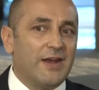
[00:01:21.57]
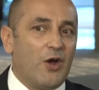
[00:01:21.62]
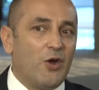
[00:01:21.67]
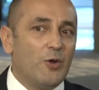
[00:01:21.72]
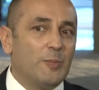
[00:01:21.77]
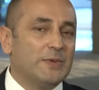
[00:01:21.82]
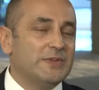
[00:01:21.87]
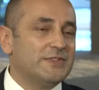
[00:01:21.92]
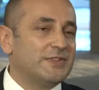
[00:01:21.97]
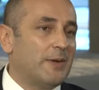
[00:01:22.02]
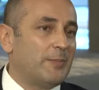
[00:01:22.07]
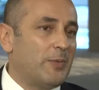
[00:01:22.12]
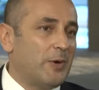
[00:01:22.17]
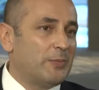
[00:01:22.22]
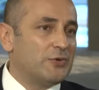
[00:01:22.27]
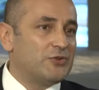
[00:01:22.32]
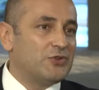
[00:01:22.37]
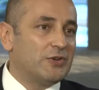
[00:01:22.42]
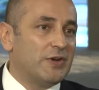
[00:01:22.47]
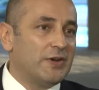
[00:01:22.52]
opens up
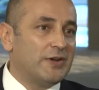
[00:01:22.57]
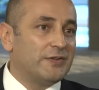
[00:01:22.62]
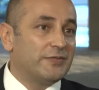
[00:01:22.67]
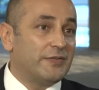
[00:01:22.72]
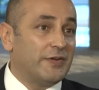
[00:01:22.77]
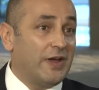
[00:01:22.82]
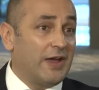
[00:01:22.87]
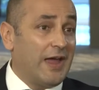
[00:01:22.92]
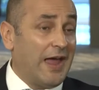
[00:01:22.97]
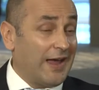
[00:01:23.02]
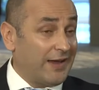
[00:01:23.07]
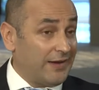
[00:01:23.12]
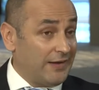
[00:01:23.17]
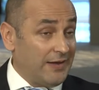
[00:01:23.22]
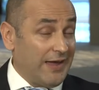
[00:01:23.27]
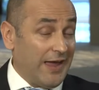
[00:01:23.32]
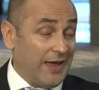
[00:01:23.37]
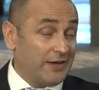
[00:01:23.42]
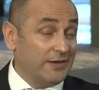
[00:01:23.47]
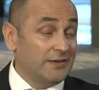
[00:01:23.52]
opportunities for
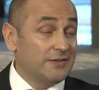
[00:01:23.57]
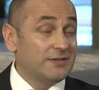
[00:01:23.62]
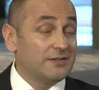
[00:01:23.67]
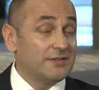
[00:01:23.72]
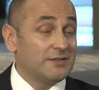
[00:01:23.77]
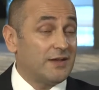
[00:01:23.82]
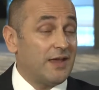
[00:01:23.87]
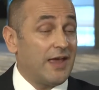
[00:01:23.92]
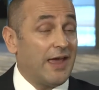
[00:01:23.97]
hackers